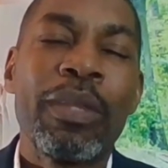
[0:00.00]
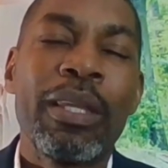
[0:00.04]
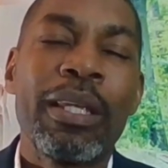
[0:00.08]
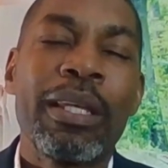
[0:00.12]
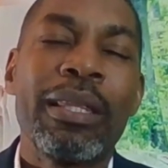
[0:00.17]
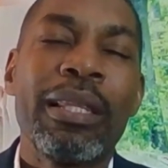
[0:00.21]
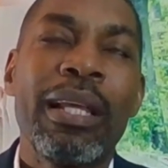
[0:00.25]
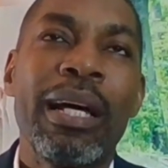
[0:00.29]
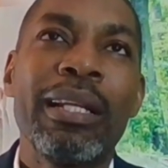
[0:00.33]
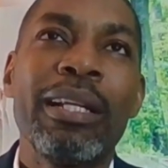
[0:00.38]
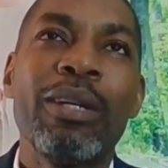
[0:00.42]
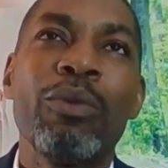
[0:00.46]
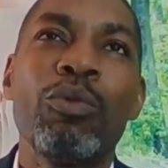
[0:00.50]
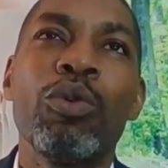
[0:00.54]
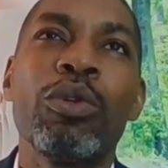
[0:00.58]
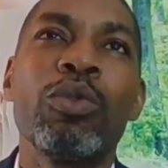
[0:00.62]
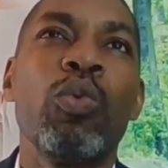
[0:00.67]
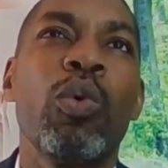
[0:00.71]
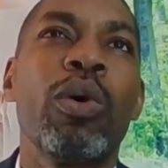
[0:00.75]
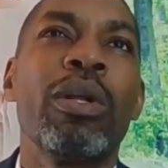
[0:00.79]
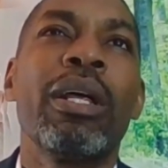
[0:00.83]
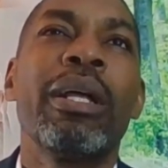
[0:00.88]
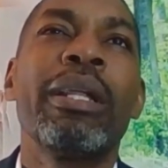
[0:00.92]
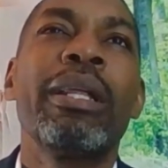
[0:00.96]
that it was
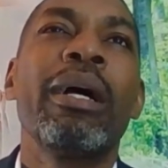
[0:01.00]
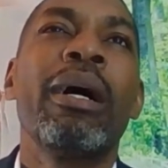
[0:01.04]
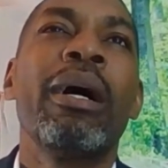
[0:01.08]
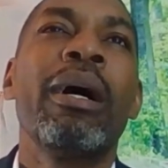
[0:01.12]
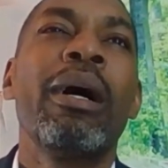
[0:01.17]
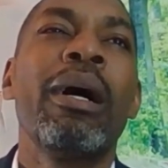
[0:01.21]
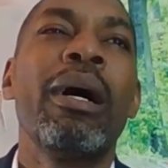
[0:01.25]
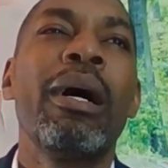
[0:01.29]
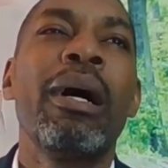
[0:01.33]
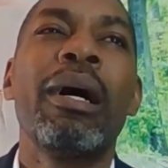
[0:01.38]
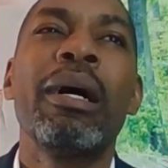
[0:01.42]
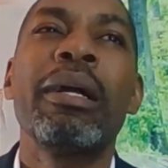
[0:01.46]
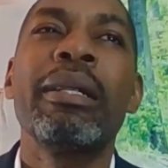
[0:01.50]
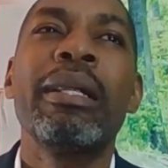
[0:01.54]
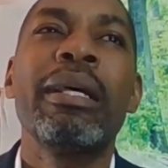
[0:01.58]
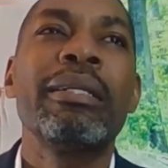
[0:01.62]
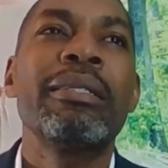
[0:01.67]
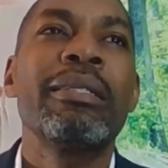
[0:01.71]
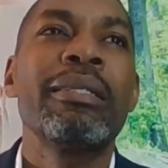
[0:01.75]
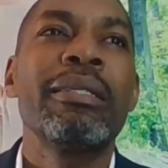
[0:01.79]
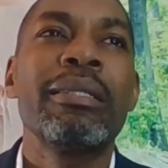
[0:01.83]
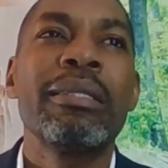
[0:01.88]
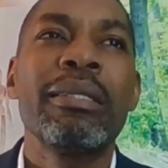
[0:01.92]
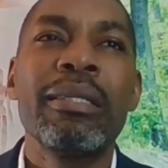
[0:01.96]
one of the
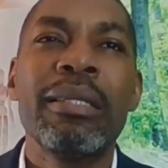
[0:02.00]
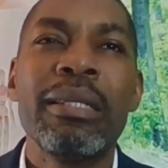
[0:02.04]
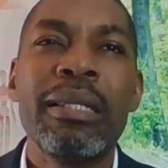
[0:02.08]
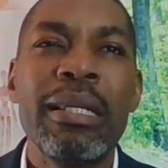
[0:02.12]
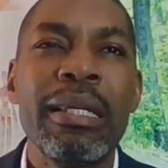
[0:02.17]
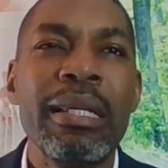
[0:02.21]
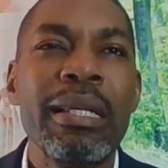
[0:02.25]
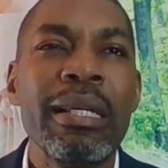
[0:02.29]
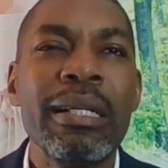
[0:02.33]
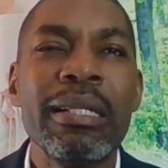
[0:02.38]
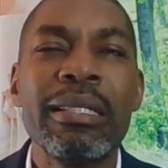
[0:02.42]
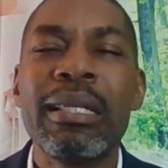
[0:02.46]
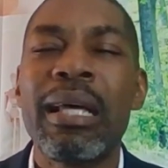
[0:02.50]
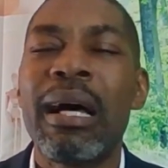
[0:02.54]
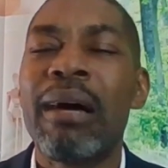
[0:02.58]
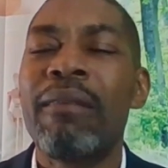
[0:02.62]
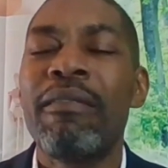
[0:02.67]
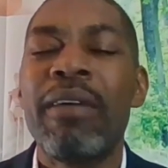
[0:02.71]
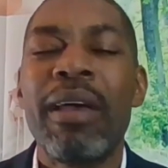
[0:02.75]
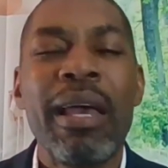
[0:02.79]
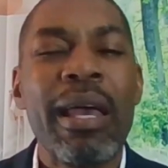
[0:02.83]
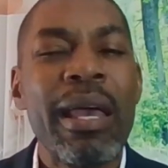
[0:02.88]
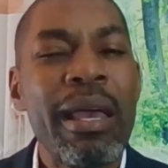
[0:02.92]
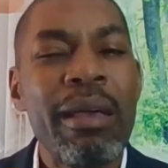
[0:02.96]
hardest things I've
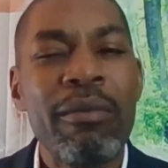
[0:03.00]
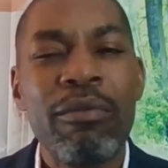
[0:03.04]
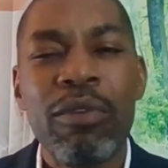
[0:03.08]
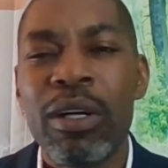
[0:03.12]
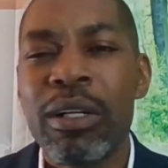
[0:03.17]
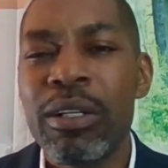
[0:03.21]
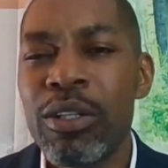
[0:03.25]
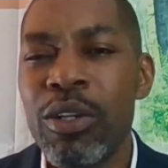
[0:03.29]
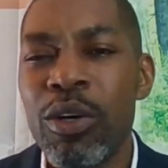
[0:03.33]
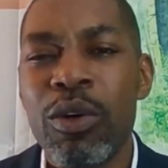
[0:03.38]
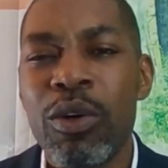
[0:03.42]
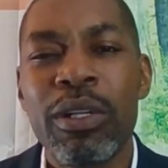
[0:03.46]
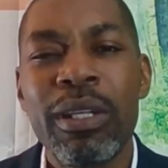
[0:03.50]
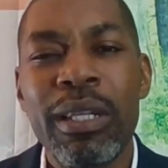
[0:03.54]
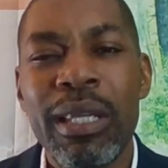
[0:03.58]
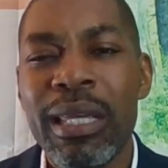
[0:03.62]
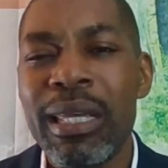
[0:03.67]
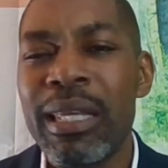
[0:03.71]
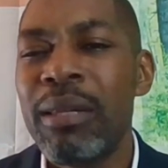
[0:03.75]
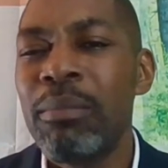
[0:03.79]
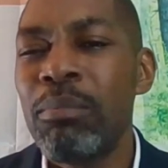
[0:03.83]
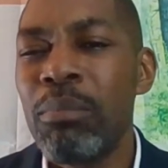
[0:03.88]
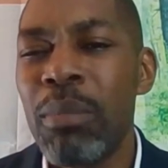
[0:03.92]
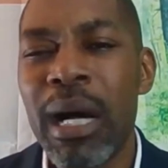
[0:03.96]
ever done
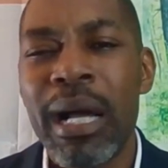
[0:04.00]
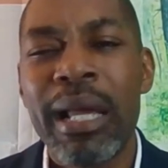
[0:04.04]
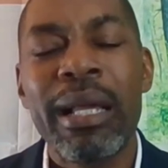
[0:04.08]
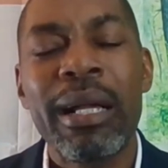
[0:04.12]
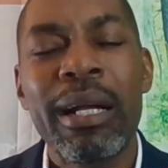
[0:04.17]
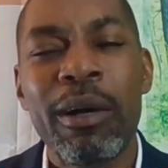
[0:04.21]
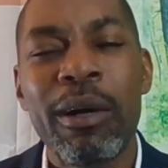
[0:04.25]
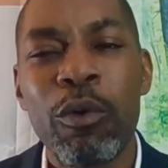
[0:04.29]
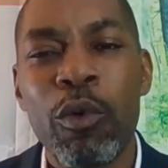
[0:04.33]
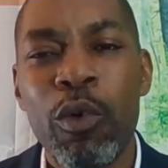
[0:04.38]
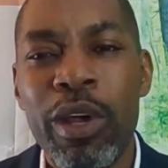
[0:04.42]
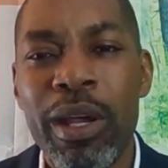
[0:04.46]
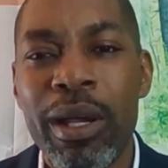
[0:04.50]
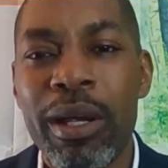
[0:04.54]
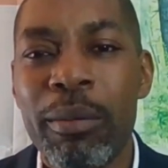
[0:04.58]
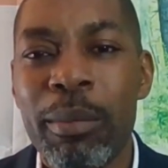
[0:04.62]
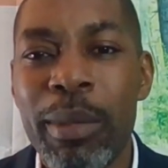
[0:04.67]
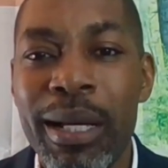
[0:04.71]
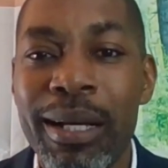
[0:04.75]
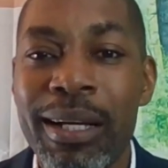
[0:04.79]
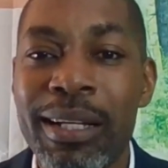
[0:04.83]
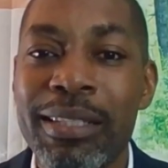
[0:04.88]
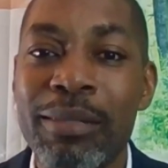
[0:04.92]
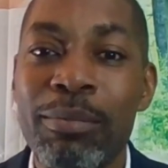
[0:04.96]
in my career,
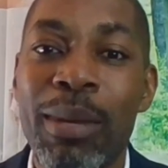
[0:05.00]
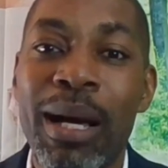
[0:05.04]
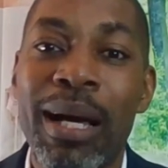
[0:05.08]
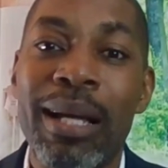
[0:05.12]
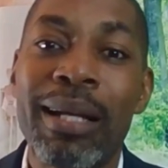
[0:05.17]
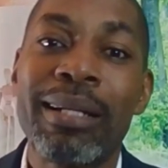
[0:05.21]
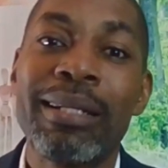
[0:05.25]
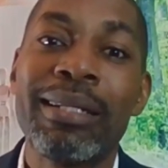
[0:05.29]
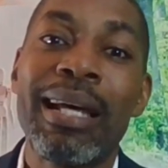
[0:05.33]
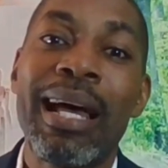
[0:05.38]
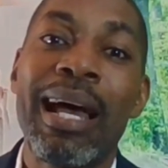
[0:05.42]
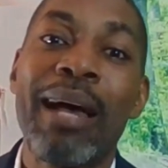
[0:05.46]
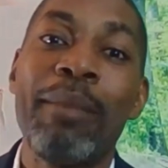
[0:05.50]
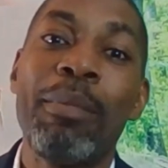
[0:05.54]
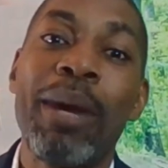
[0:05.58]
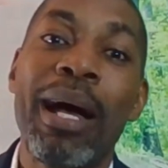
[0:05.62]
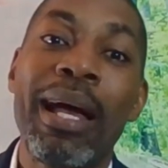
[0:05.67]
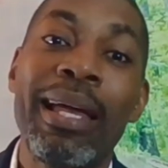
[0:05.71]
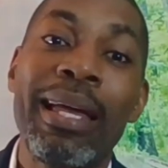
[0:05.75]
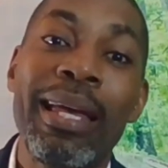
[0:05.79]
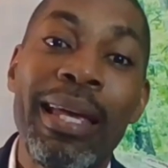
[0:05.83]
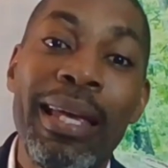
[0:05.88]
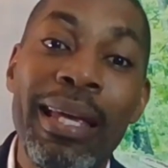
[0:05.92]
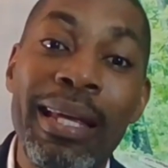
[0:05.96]
because by the time
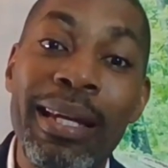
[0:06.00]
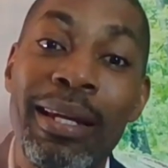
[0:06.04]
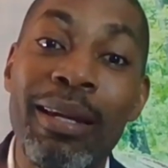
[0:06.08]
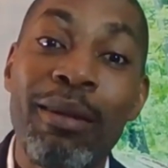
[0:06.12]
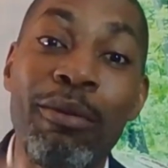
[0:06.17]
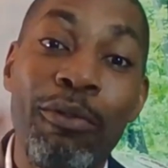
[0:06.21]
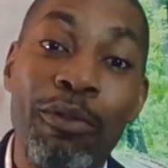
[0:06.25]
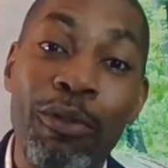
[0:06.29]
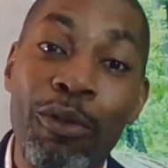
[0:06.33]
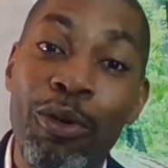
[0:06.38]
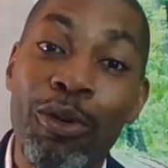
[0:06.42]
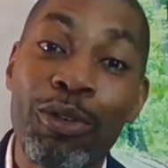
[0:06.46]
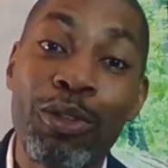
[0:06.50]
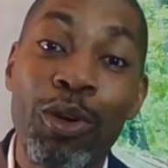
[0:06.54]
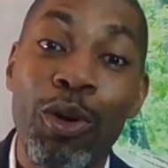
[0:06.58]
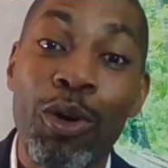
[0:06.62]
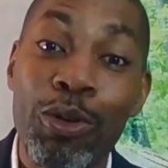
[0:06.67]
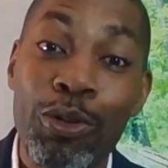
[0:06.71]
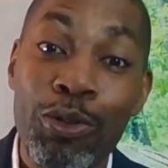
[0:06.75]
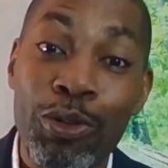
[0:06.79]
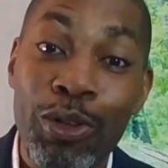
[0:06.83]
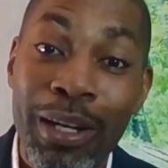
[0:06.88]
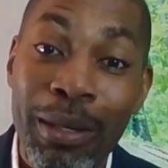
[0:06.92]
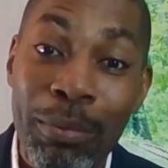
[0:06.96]
I hit the first
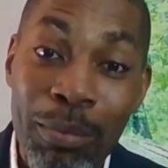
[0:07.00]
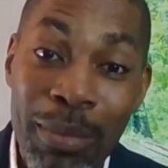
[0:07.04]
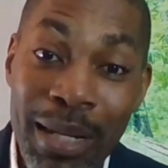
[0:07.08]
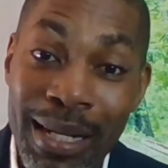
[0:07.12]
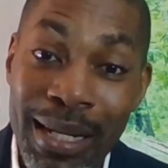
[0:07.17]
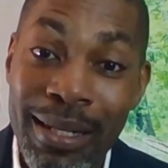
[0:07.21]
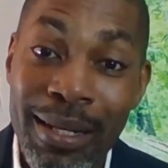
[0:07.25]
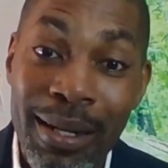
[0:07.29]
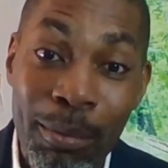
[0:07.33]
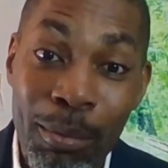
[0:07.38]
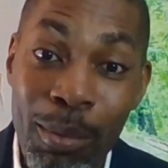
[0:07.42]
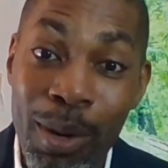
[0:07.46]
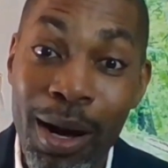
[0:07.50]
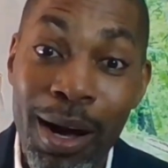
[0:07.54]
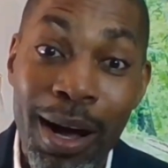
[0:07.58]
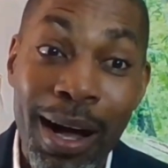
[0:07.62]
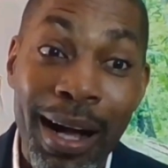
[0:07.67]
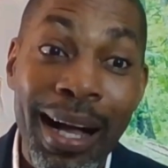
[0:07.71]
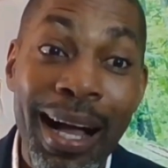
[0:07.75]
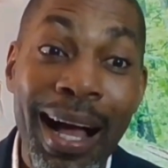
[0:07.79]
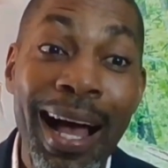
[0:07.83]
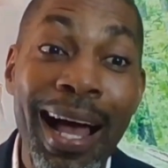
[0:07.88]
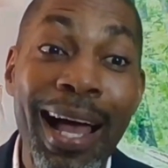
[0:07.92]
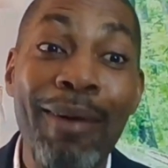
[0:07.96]
100-meter
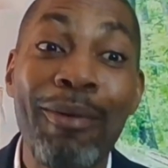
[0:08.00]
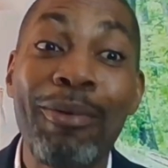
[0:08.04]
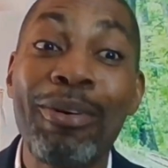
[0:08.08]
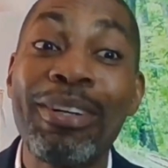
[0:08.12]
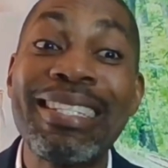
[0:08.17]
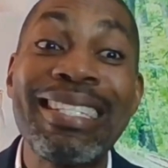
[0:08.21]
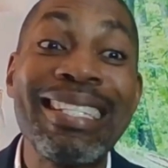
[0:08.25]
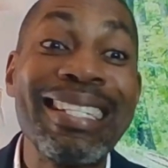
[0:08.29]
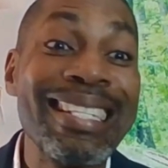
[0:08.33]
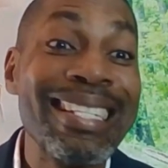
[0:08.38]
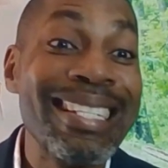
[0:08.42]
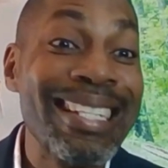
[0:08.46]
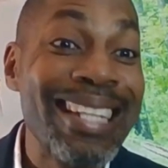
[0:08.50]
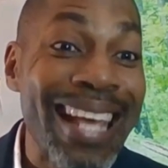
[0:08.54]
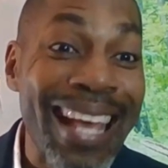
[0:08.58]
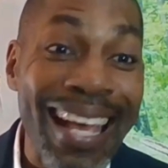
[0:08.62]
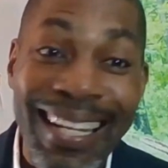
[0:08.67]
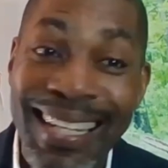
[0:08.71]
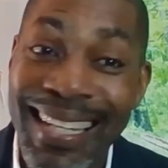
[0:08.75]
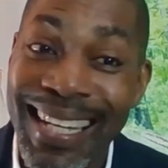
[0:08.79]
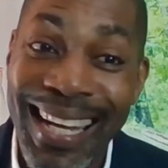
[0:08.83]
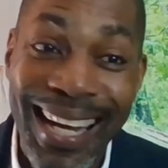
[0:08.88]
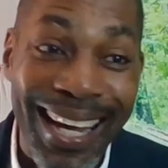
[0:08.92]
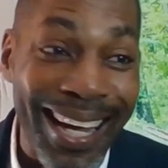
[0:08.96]
mark, I was
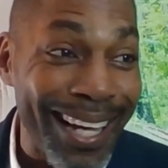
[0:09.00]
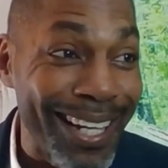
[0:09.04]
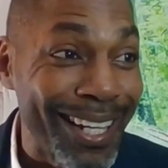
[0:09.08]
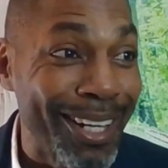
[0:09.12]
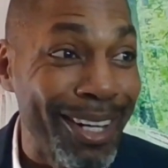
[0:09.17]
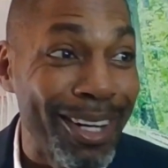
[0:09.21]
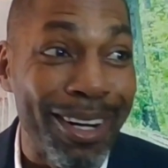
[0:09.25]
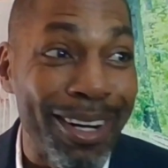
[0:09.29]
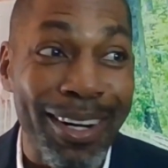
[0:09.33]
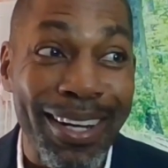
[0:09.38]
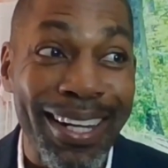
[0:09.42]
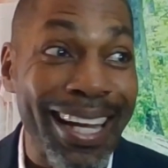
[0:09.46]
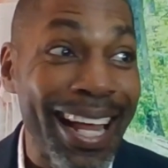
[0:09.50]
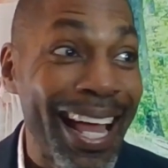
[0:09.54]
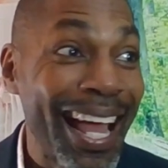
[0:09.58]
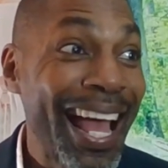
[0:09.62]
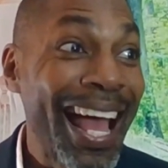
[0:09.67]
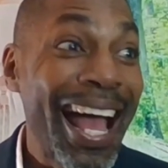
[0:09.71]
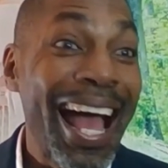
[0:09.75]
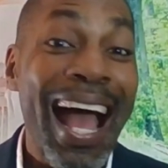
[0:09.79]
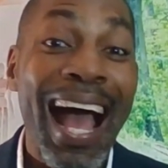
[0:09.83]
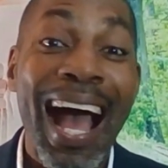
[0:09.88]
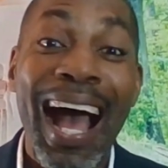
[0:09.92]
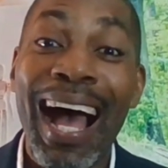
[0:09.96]
dead tired.
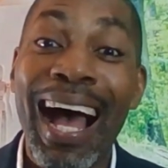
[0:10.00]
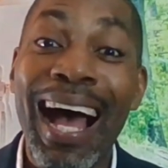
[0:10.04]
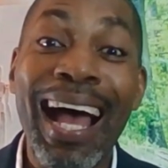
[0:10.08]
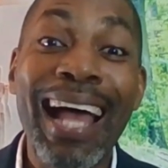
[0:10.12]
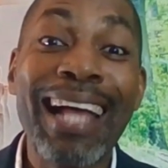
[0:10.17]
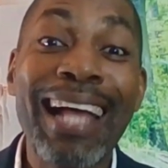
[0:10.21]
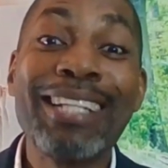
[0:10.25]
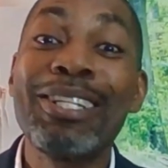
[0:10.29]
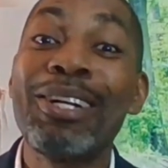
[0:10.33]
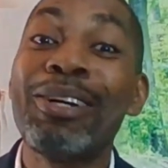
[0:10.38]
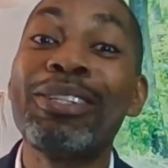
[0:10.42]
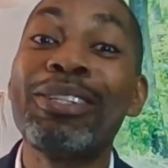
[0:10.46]
I